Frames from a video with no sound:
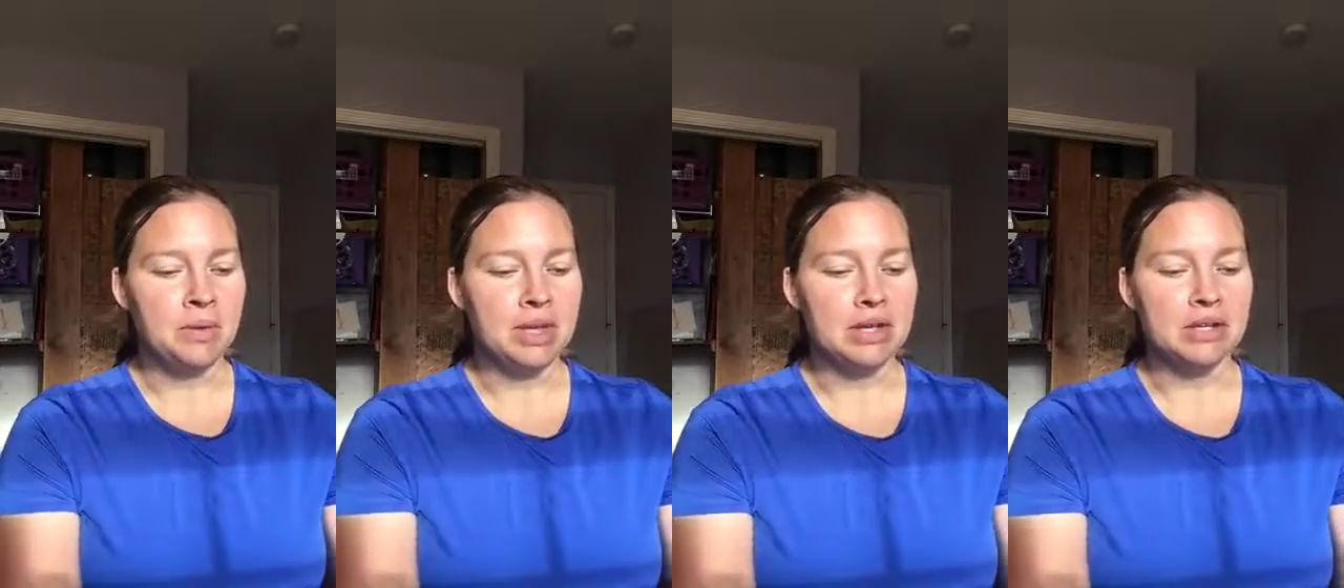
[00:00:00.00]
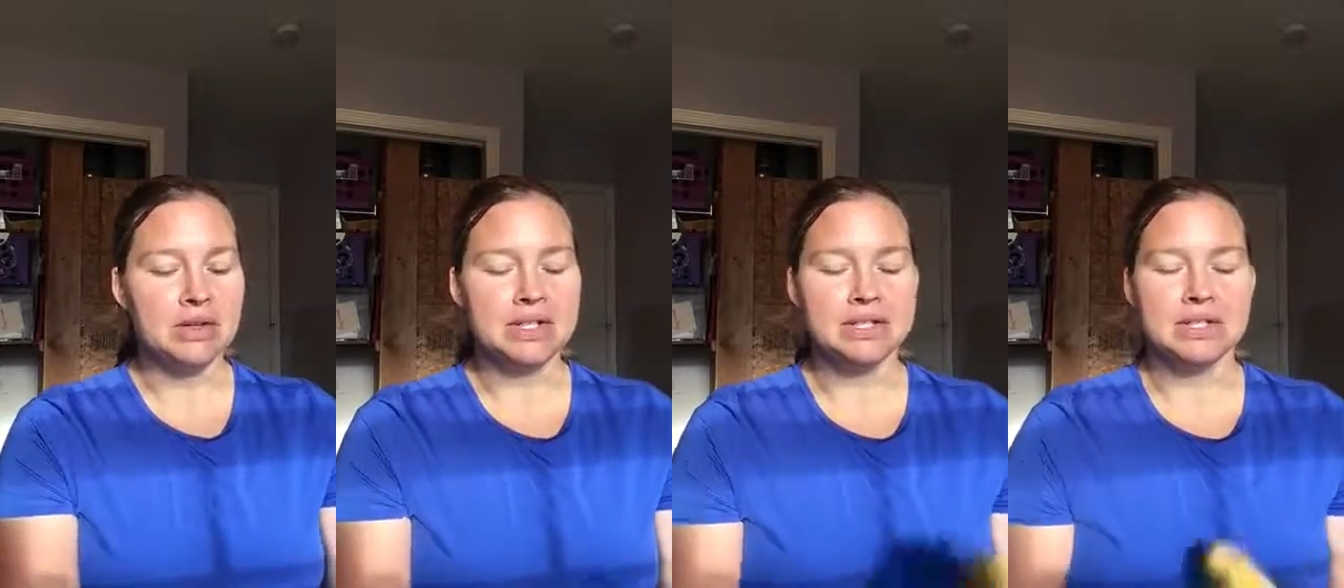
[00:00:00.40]
we are
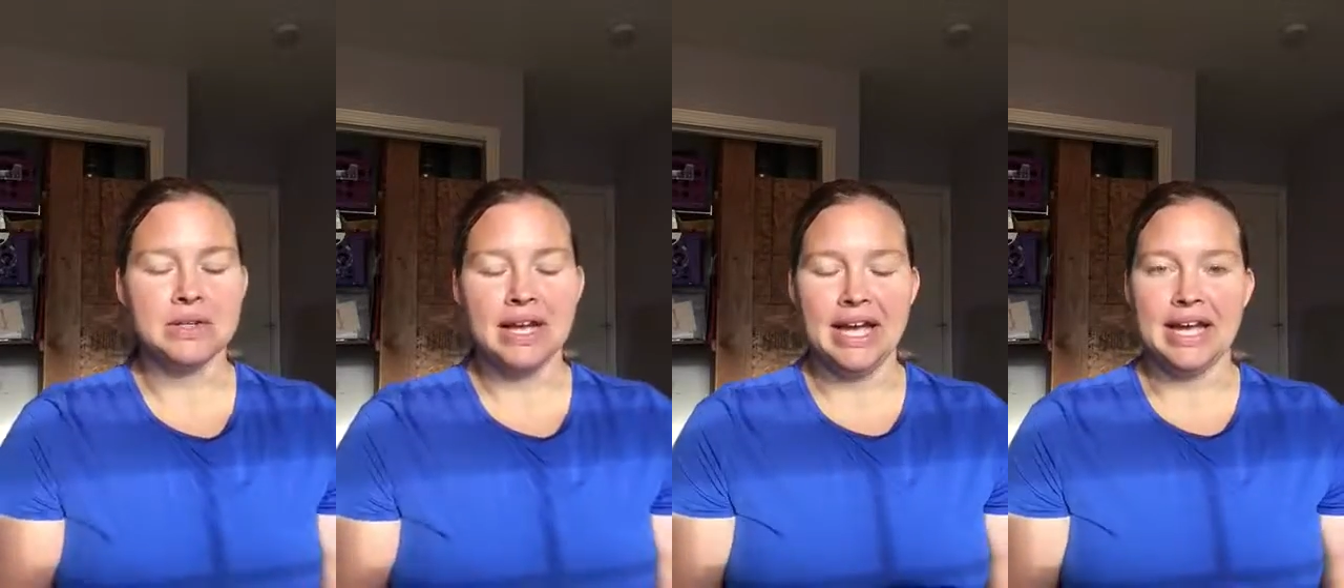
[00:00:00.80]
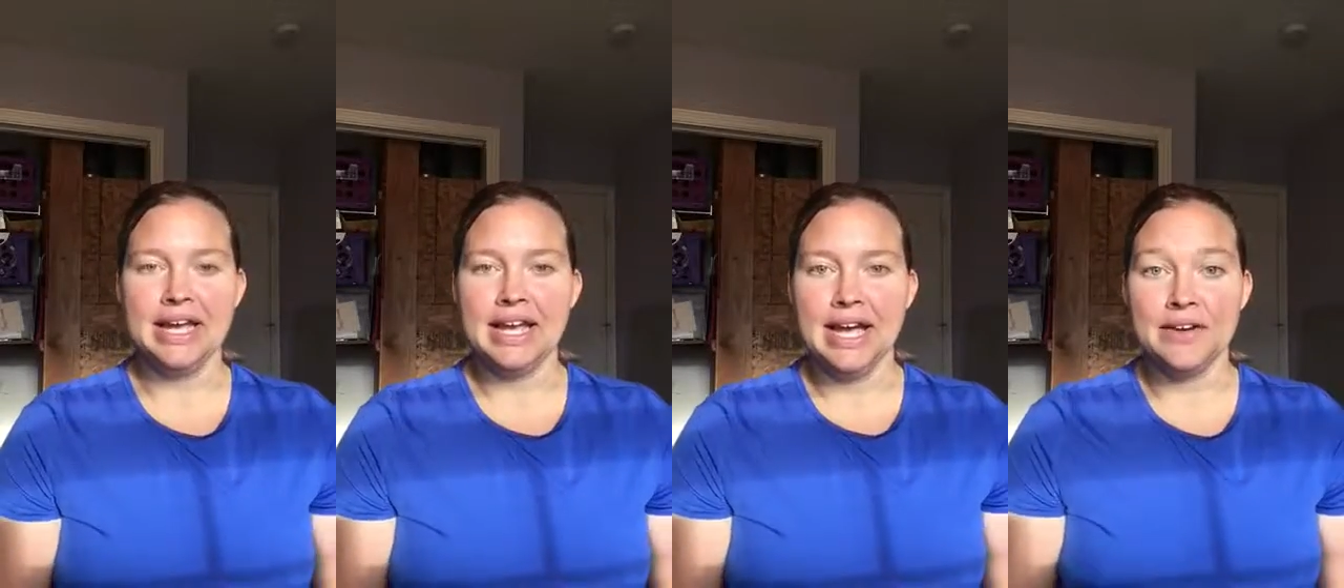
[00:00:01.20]
going to go
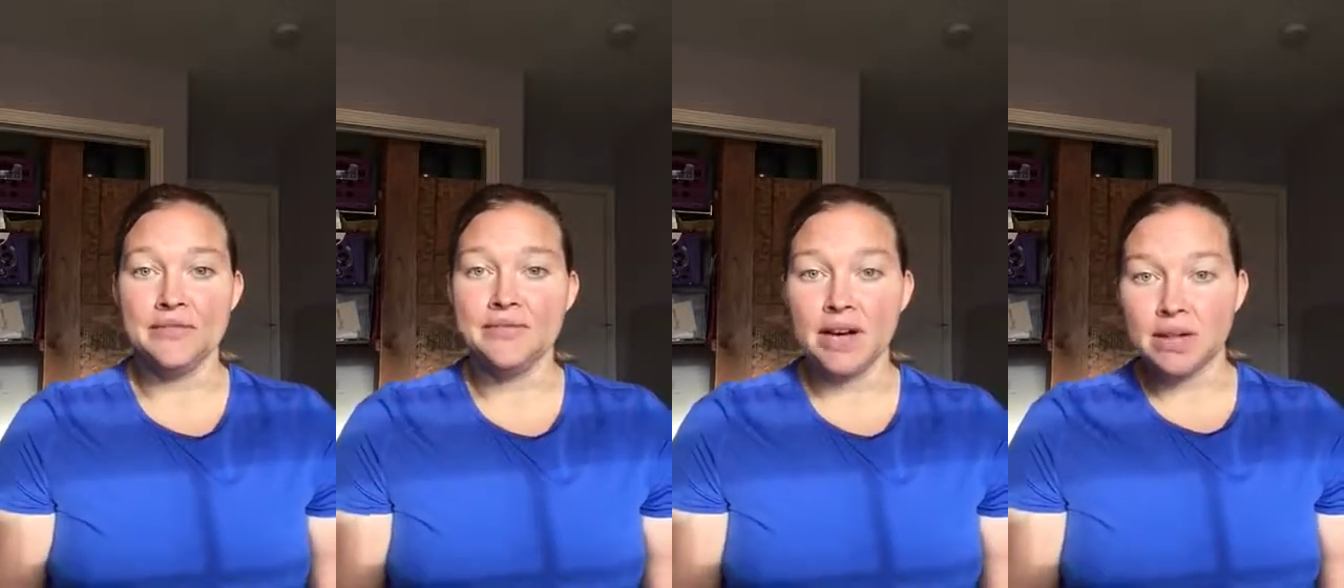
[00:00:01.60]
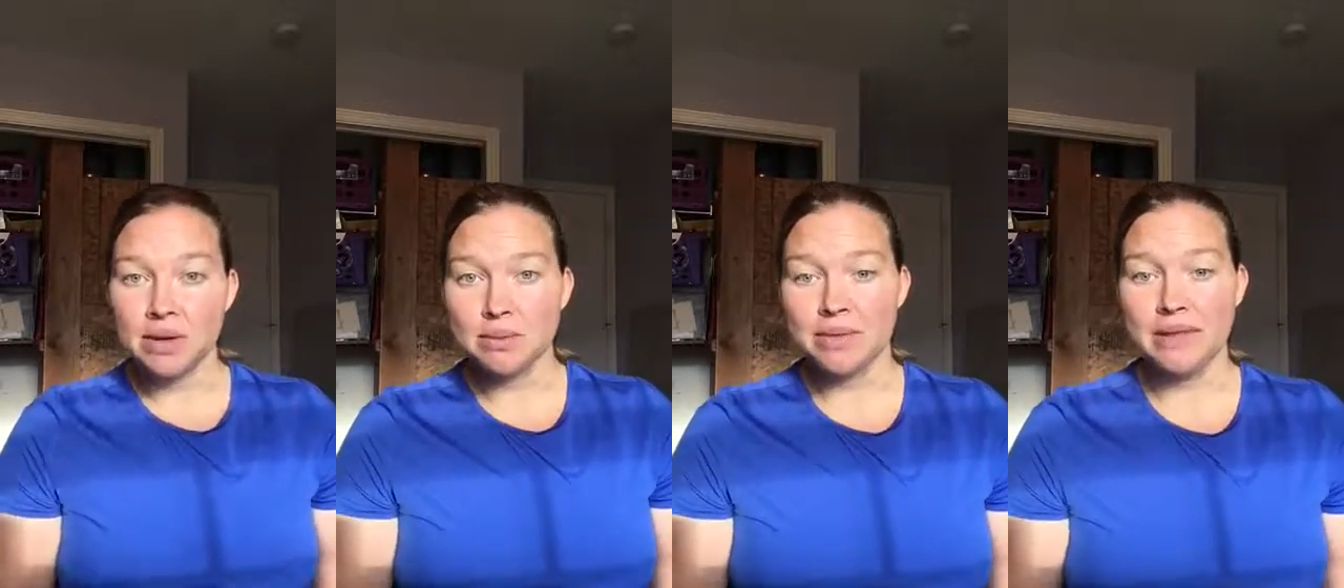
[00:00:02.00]
ahead and
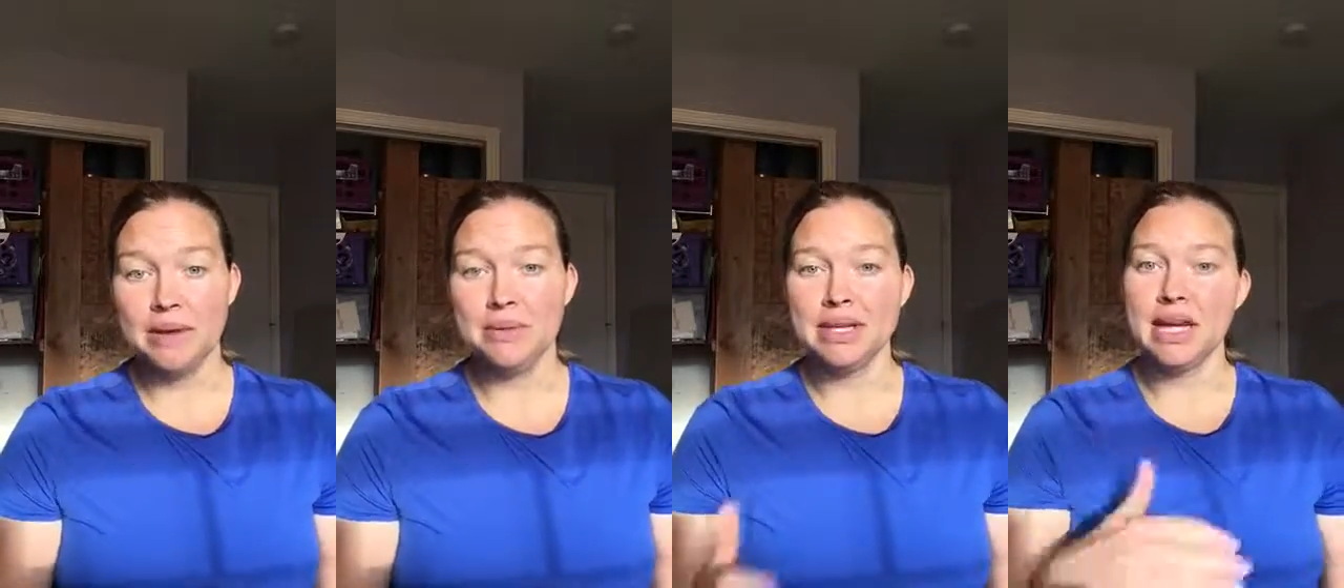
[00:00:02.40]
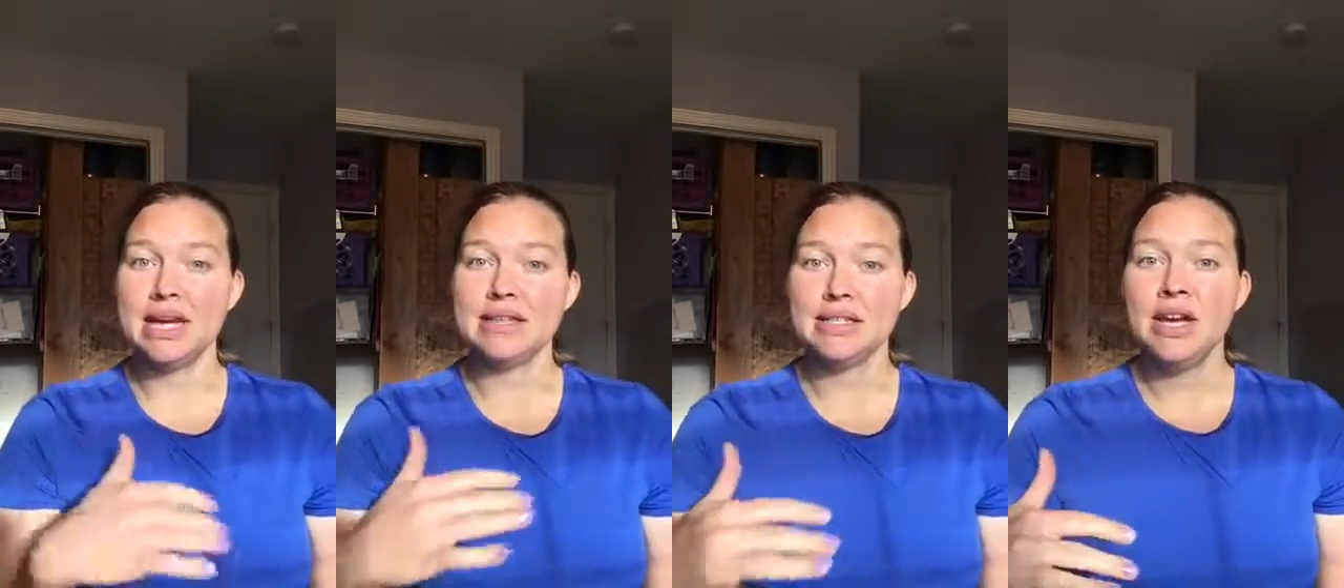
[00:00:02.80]
follow up with them
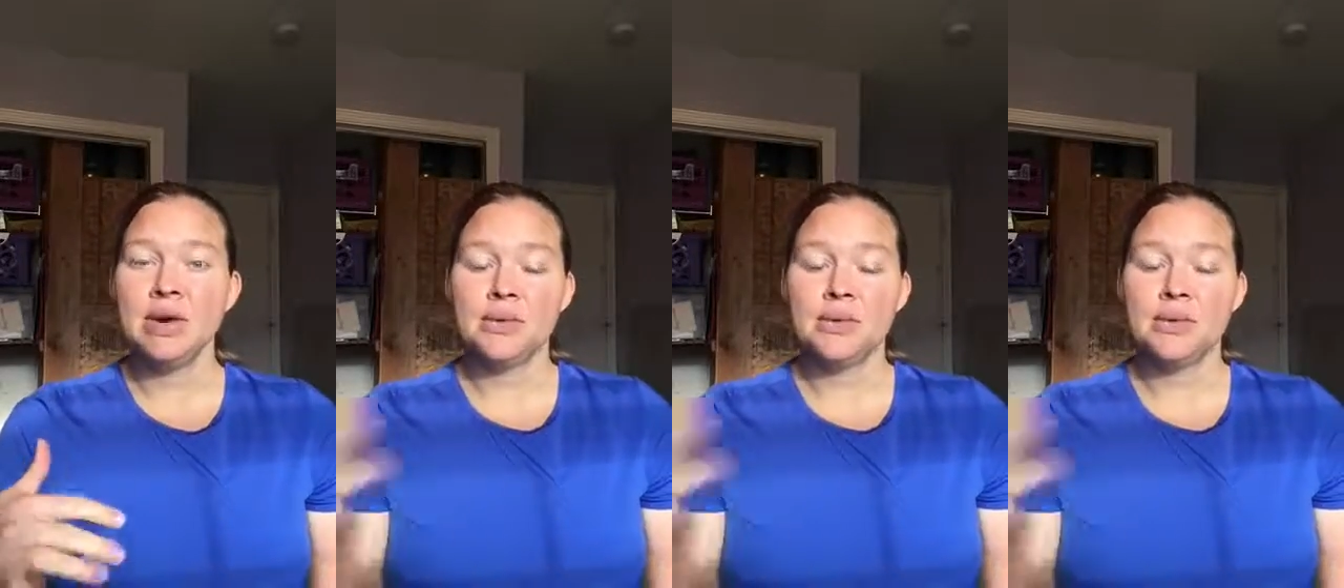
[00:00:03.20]
because